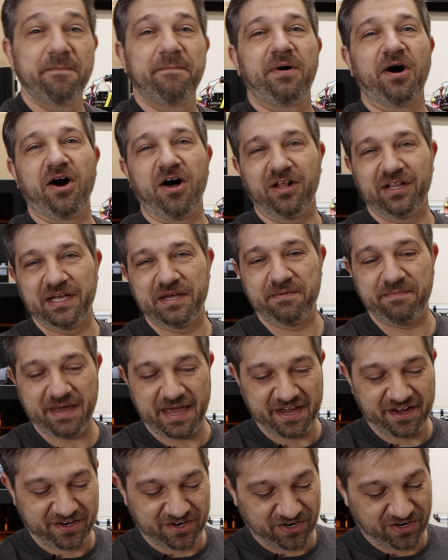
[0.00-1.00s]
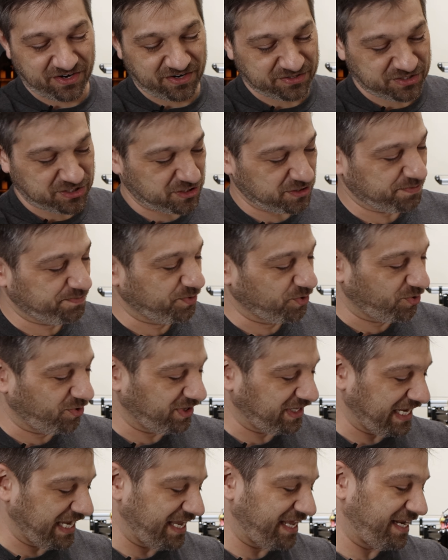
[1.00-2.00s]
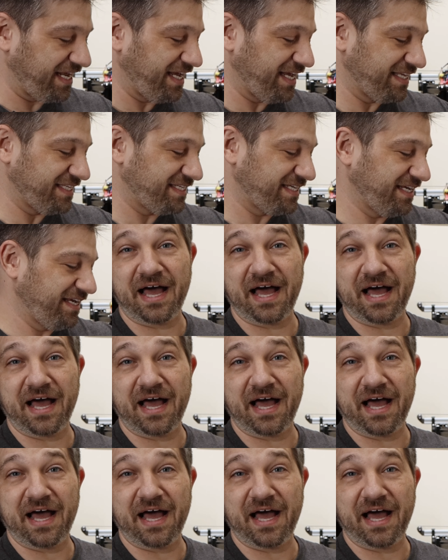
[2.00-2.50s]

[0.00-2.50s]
Polymaker spool in it.